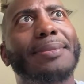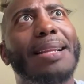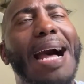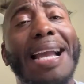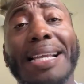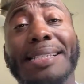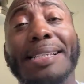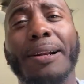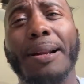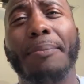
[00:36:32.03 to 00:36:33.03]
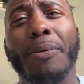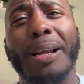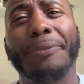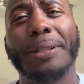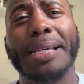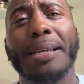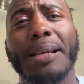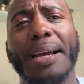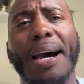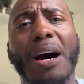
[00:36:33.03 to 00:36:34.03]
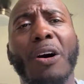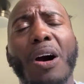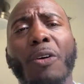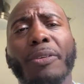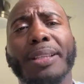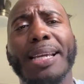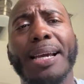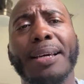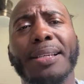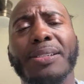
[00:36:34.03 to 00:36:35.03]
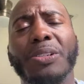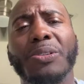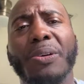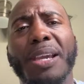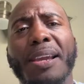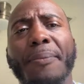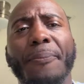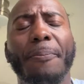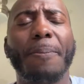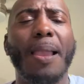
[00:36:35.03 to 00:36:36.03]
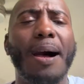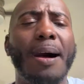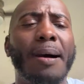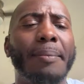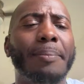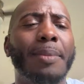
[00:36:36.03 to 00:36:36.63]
I considered it briefly over the Suzuki. But